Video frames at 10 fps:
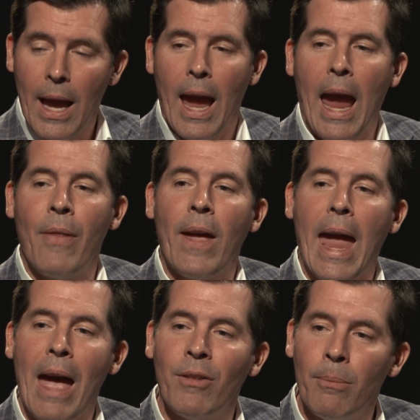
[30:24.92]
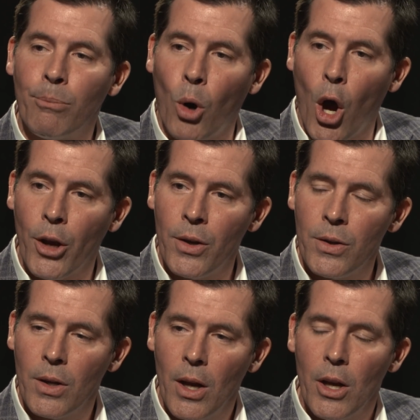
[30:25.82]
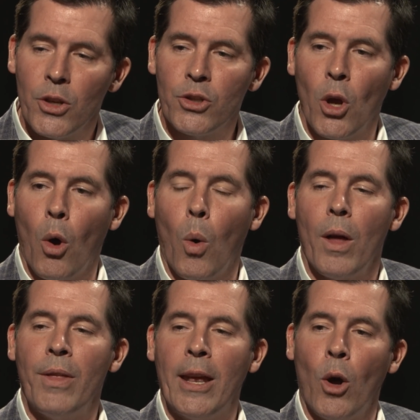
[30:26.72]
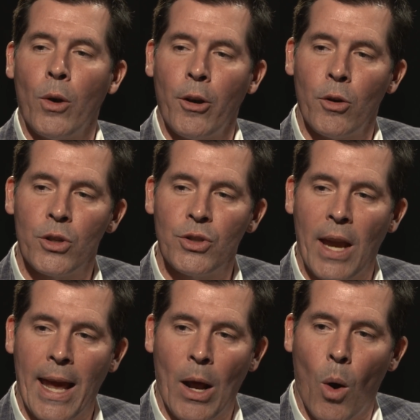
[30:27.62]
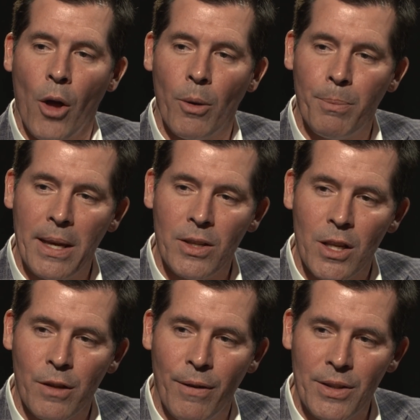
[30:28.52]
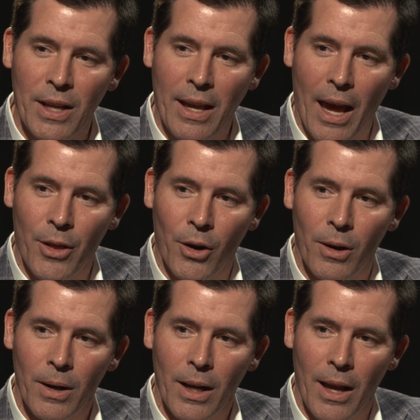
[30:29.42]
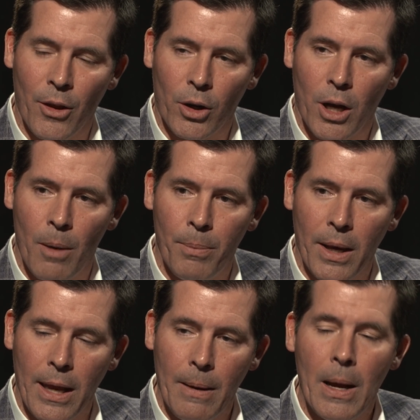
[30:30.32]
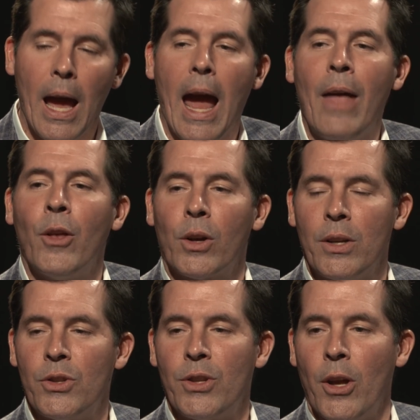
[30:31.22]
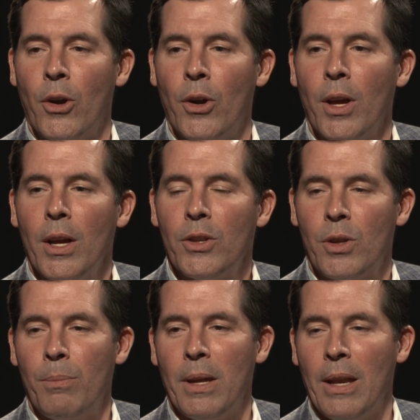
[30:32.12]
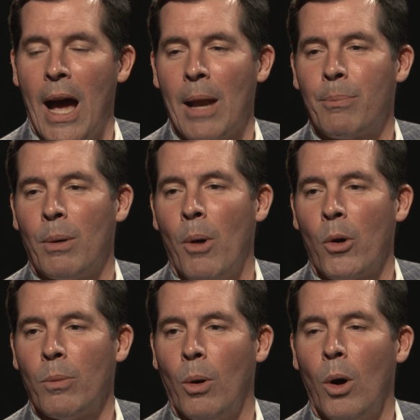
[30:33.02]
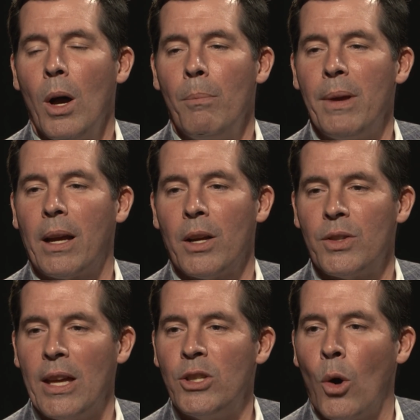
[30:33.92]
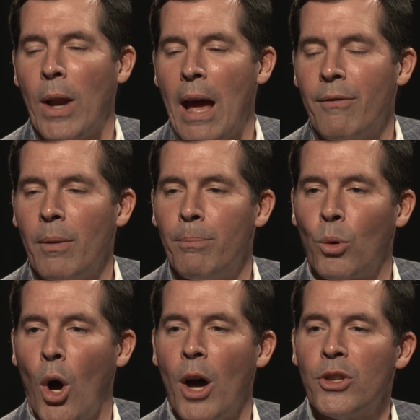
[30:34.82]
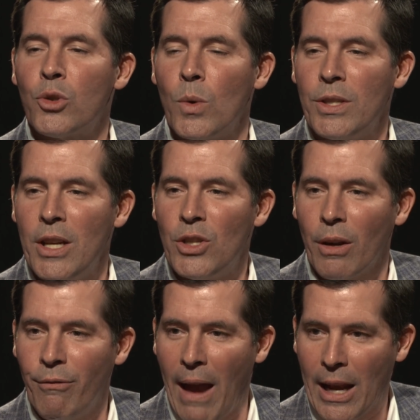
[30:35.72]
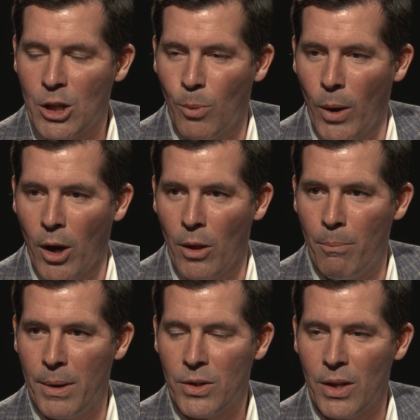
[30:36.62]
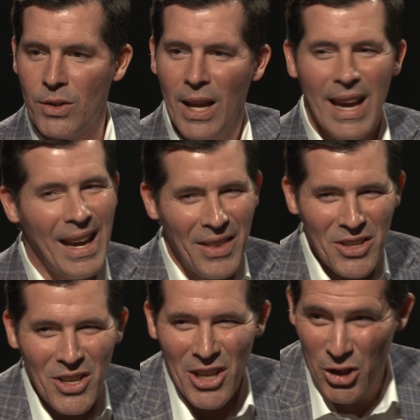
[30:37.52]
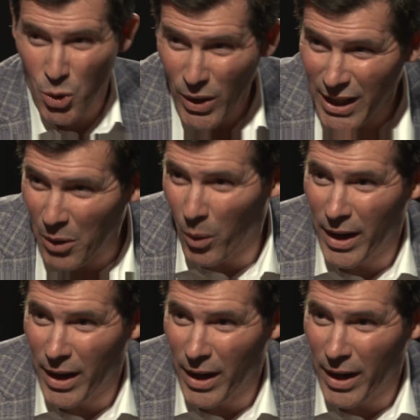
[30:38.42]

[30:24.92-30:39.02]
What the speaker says: and they haven't broadened, so they don't understand how all the pieces fit together in their company, and they're considered to be non-promotable because they don't have a broad strategic vantage point on the business. This is a tricky one,